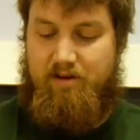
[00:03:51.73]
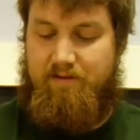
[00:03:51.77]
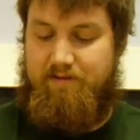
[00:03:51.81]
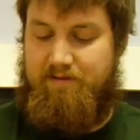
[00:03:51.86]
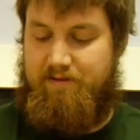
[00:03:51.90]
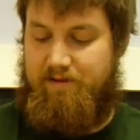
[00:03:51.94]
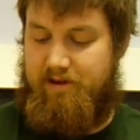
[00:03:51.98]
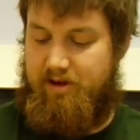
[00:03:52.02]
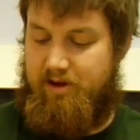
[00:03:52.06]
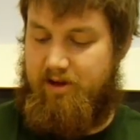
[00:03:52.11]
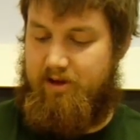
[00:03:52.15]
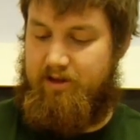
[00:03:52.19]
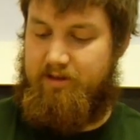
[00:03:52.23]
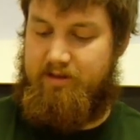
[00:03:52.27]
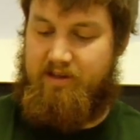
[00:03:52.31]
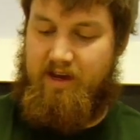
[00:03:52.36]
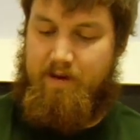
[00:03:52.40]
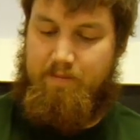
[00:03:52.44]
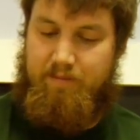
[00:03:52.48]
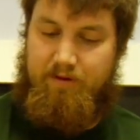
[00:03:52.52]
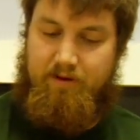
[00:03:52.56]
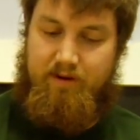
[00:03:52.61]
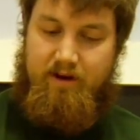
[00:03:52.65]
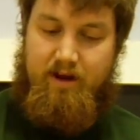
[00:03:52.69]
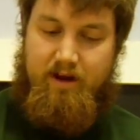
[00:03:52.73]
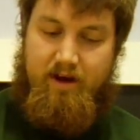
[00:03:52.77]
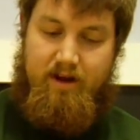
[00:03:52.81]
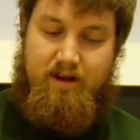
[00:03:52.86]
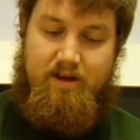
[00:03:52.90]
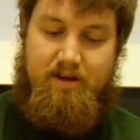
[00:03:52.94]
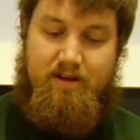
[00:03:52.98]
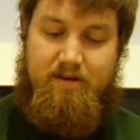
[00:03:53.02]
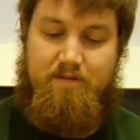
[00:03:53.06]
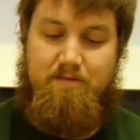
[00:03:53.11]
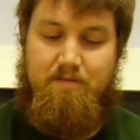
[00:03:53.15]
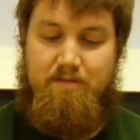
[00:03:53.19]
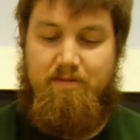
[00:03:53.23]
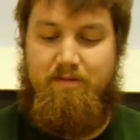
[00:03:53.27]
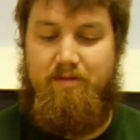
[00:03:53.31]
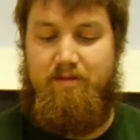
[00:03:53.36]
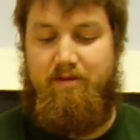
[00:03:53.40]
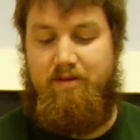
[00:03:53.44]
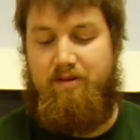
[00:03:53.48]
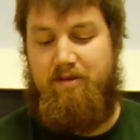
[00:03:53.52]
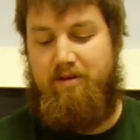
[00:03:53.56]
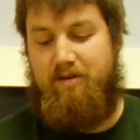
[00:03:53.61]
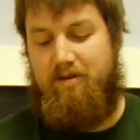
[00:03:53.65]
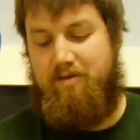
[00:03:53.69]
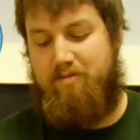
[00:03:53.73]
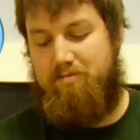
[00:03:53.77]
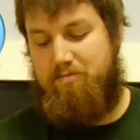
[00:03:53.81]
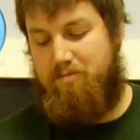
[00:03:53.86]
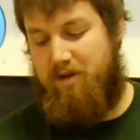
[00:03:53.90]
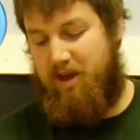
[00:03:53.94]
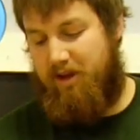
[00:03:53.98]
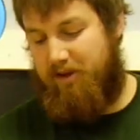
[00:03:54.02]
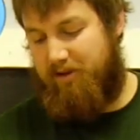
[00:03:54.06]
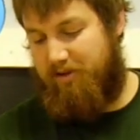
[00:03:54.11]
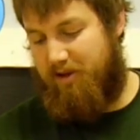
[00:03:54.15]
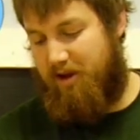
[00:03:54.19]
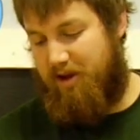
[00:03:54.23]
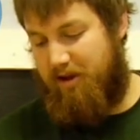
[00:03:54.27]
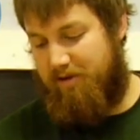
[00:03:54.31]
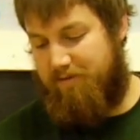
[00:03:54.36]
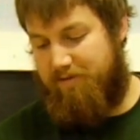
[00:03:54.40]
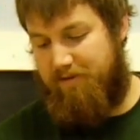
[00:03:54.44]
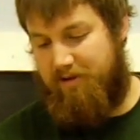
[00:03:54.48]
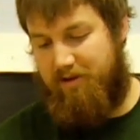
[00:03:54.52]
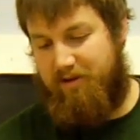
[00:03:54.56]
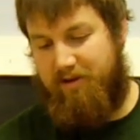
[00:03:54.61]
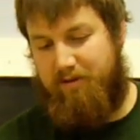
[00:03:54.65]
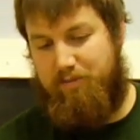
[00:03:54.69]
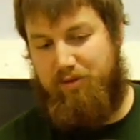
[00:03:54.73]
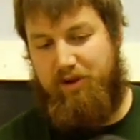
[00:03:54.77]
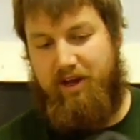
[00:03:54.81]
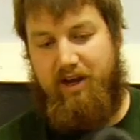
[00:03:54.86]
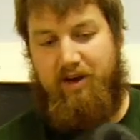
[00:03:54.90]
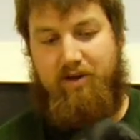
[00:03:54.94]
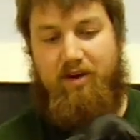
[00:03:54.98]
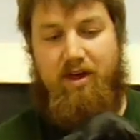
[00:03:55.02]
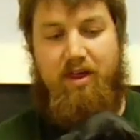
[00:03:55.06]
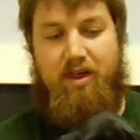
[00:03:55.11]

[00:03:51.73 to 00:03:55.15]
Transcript: looking for a good-tempered uh, male dog for her to play